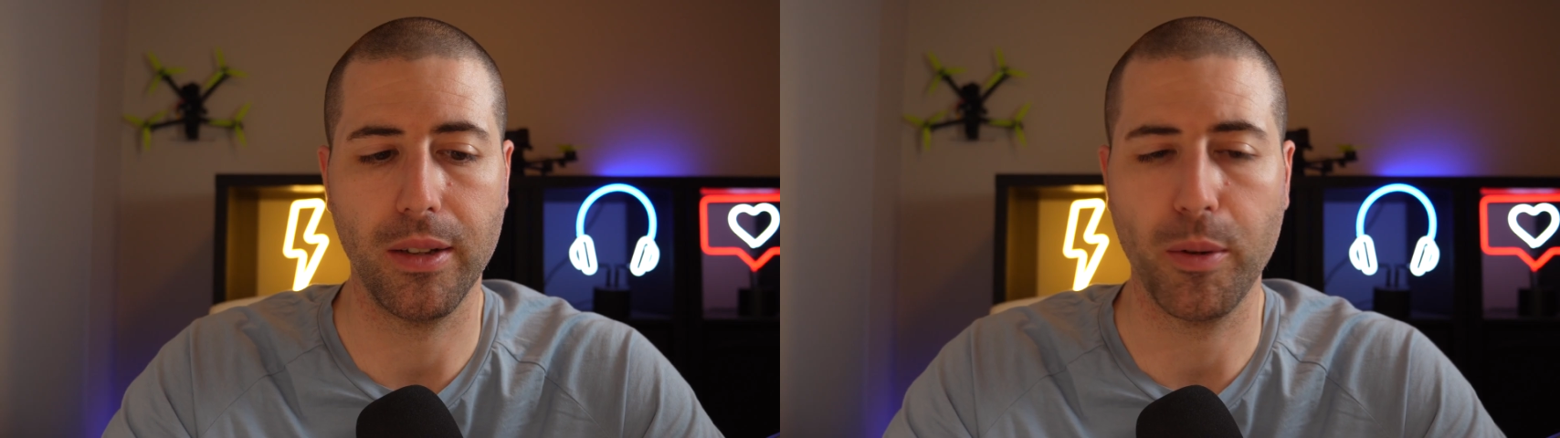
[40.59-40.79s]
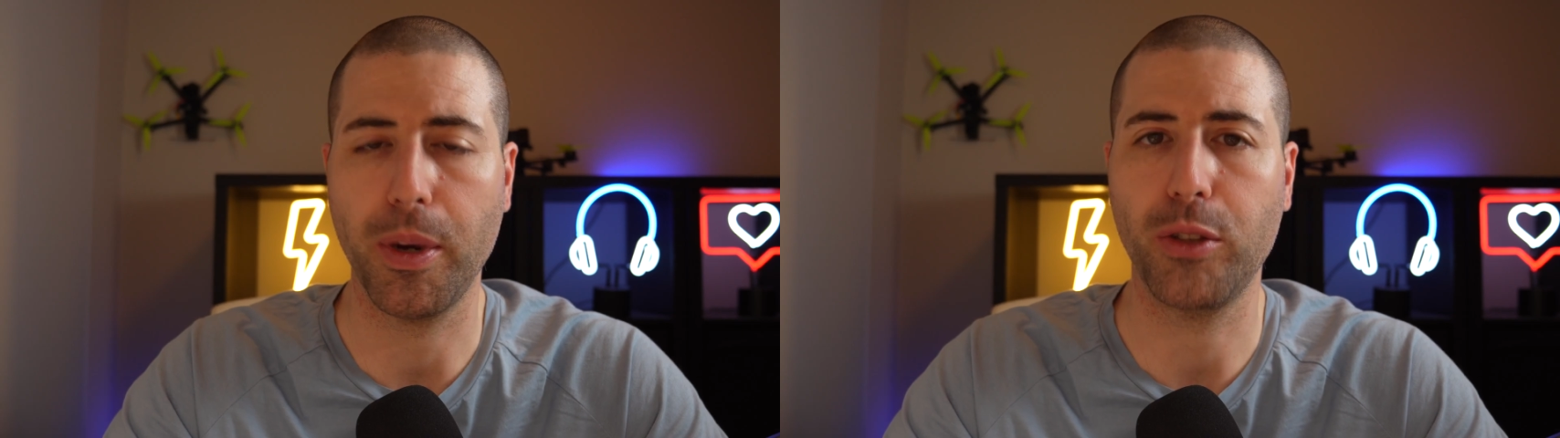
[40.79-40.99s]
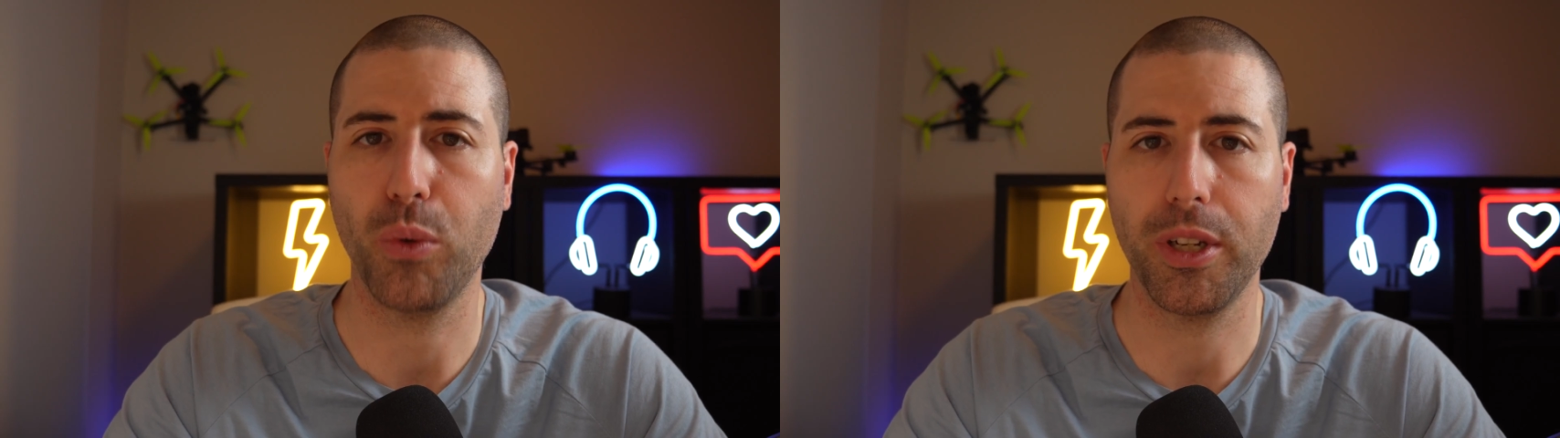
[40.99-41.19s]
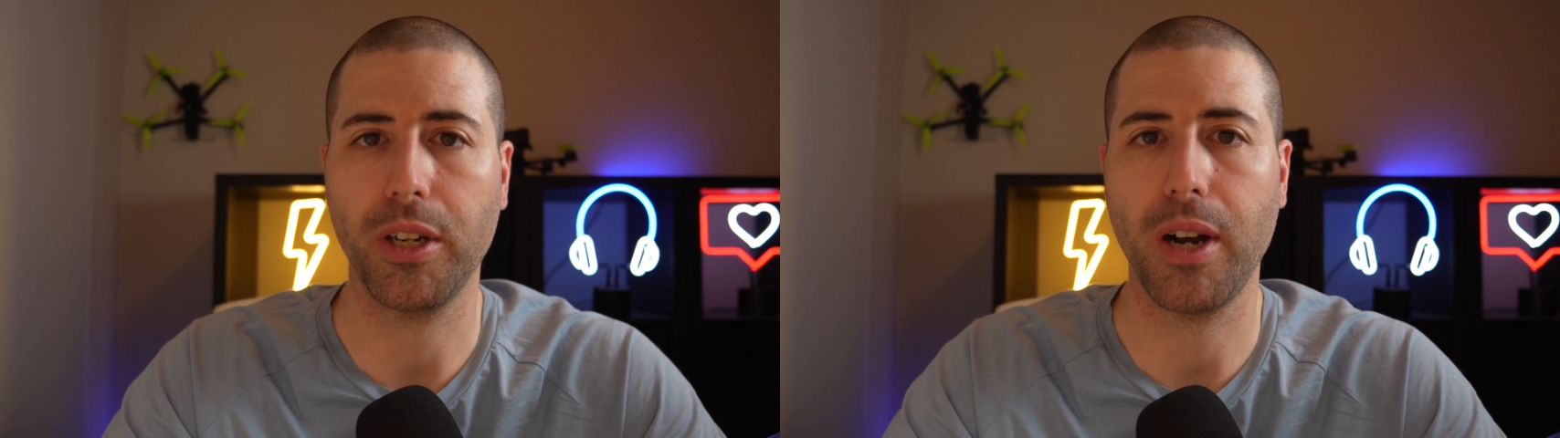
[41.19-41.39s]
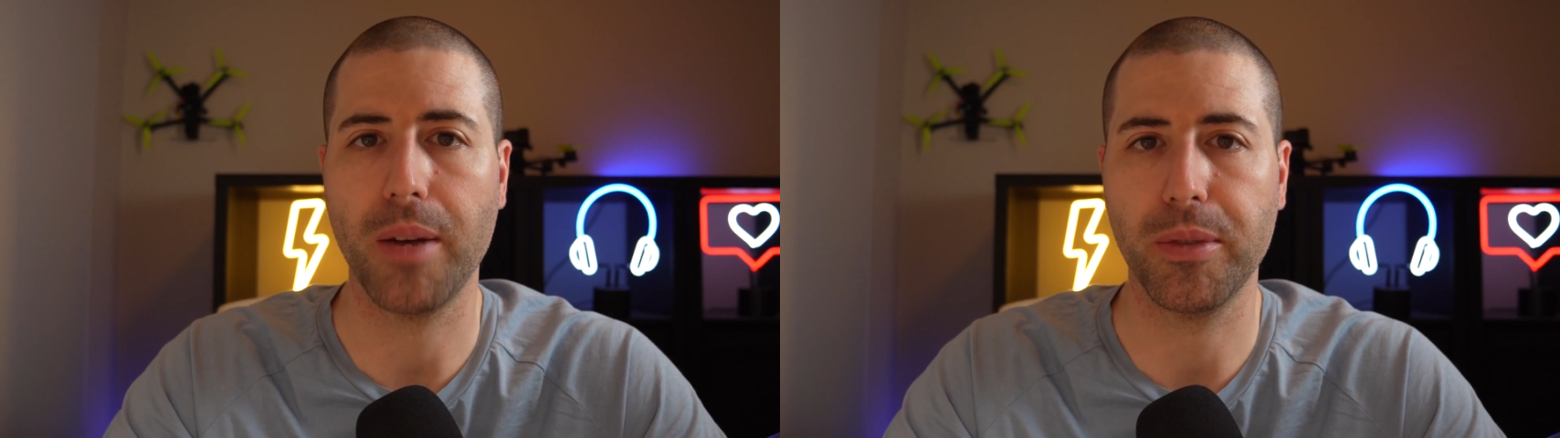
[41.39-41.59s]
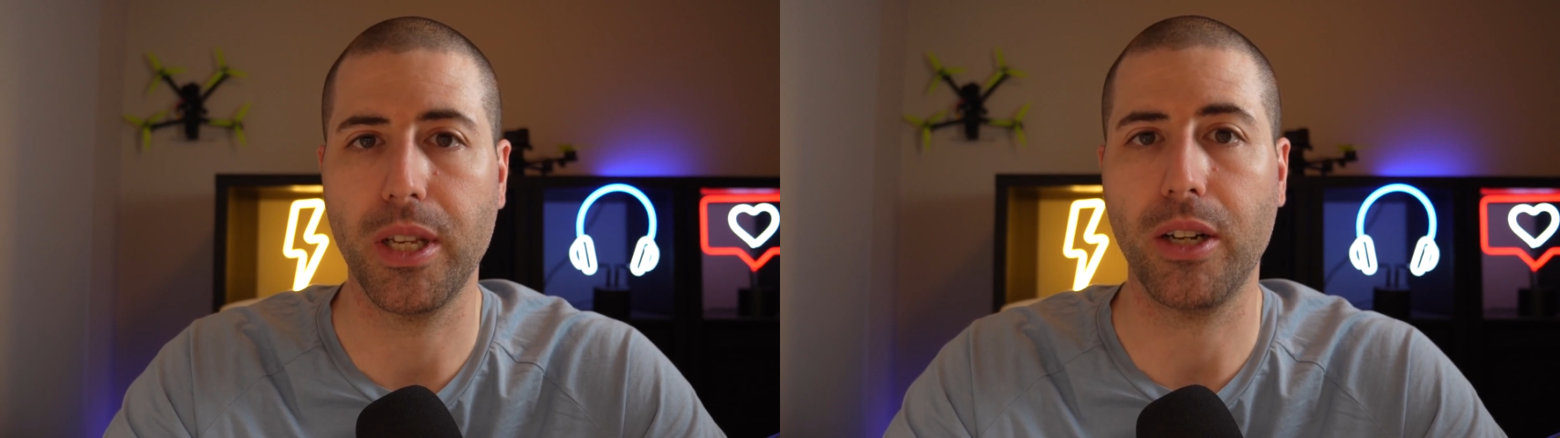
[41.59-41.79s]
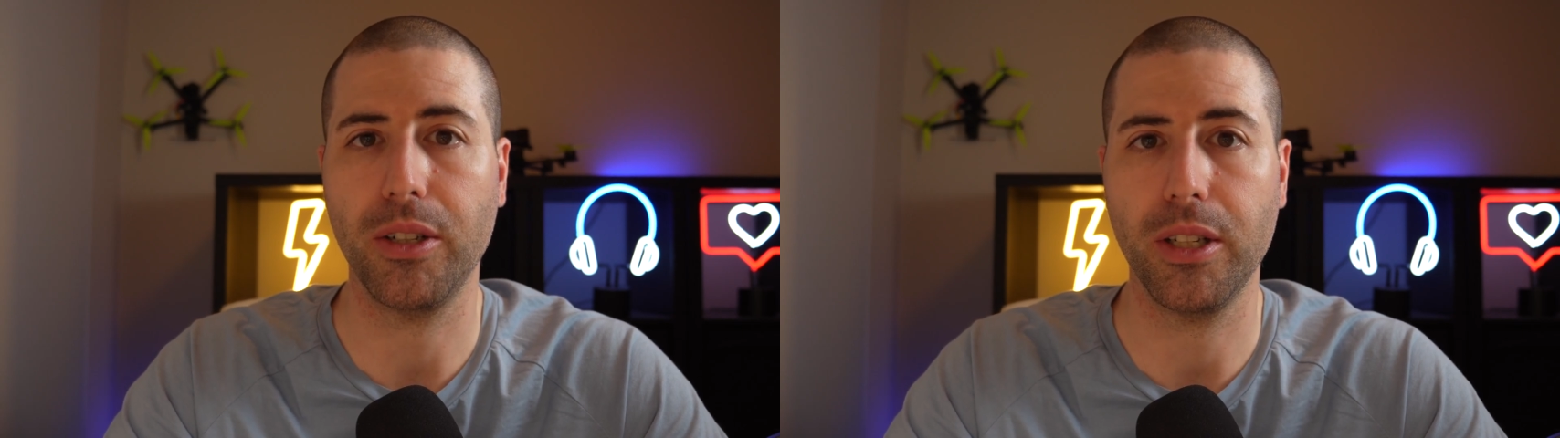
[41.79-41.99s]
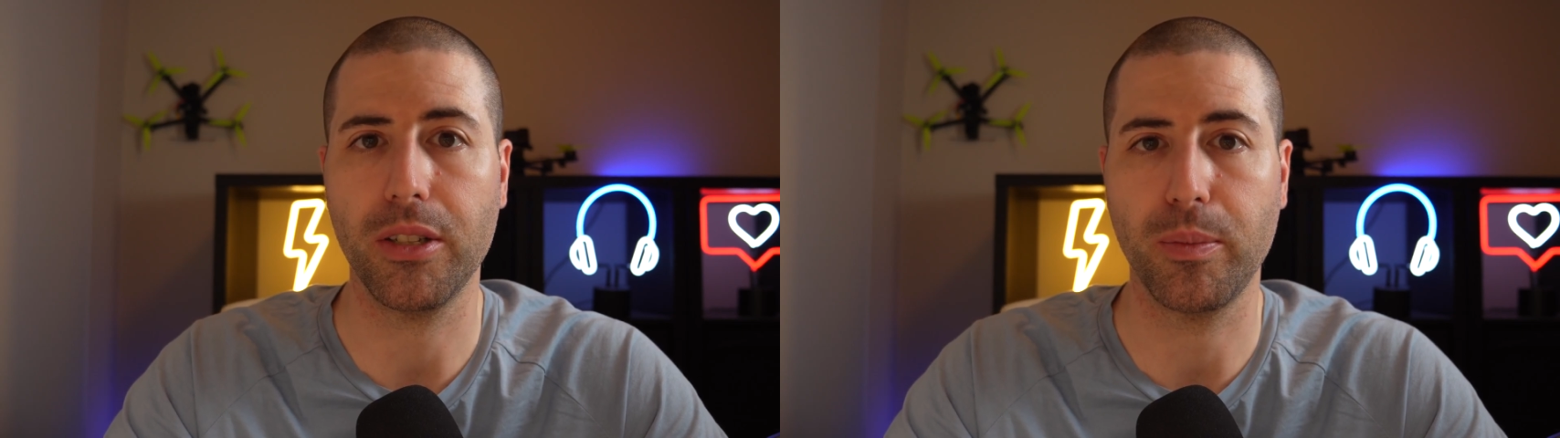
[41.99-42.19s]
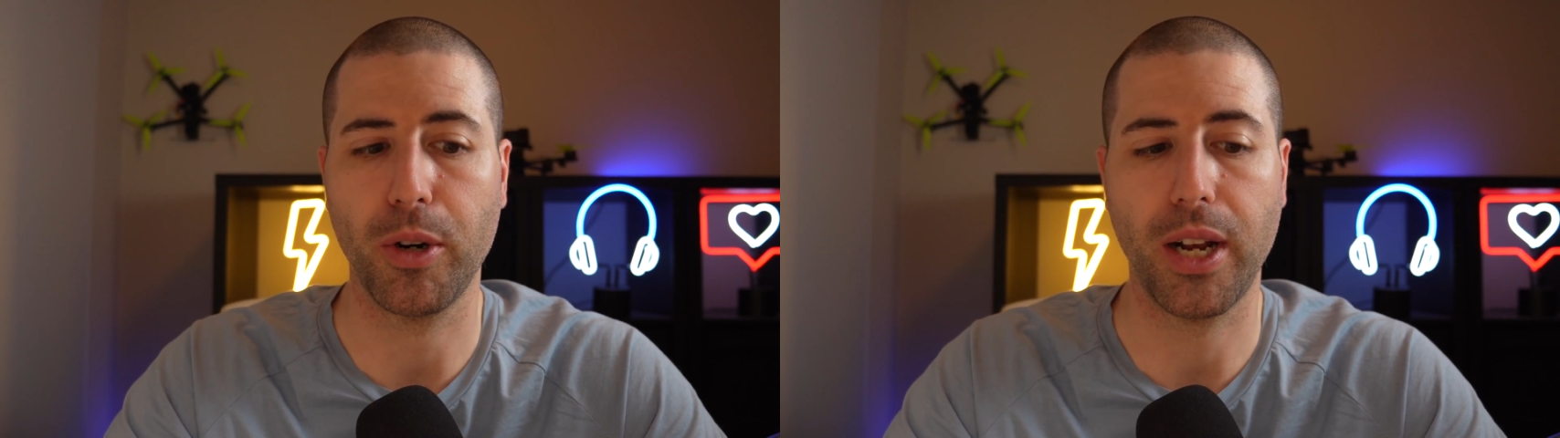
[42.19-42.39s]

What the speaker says: about 20 grams including the small